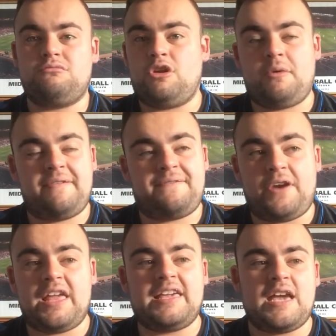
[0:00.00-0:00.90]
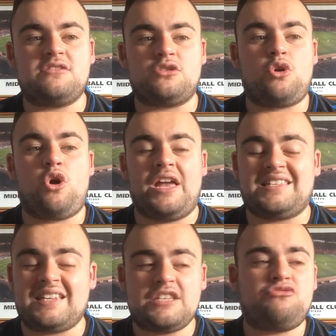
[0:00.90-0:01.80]
You know what I mean? 3 games to go.
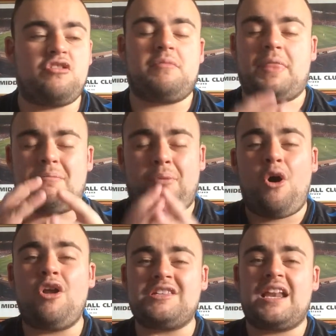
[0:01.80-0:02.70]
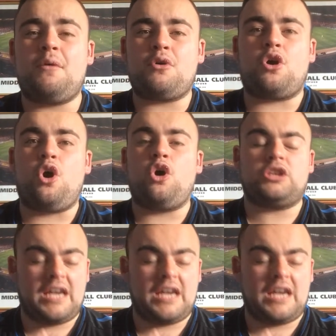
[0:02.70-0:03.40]
It's literally, man, the ball is in our court.